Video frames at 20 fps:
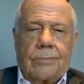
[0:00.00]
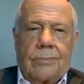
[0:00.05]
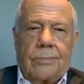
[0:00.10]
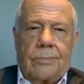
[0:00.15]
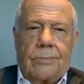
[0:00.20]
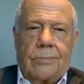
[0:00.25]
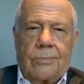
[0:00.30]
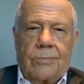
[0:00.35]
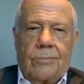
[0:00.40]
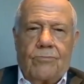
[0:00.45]

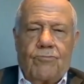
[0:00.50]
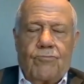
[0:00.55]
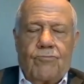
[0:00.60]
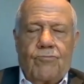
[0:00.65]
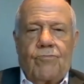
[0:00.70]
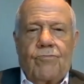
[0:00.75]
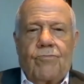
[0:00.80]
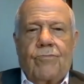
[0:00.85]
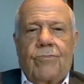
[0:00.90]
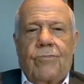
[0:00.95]

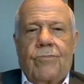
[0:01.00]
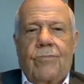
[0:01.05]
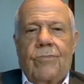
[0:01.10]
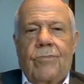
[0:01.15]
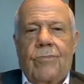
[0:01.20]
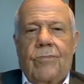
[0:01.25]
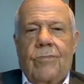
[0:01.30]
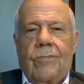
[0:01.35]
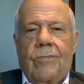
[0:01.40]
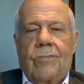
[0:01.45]

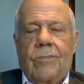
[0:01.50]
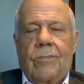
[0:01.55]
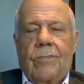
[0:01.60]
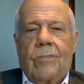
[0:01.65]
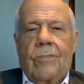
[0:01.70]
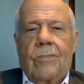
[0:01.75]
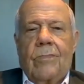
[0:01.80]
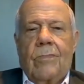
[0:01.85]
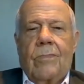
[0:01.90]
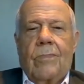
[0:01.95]

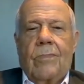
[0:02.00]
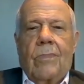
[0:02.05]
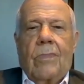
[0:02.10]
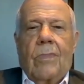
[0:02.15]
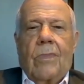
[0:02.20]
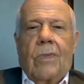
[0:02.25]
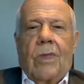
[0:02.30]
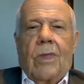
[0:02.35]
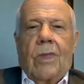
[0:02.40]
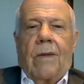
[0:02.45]

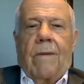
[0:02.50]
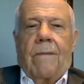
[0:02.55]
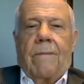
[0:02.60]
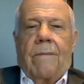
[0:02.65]
This person isn't speaking.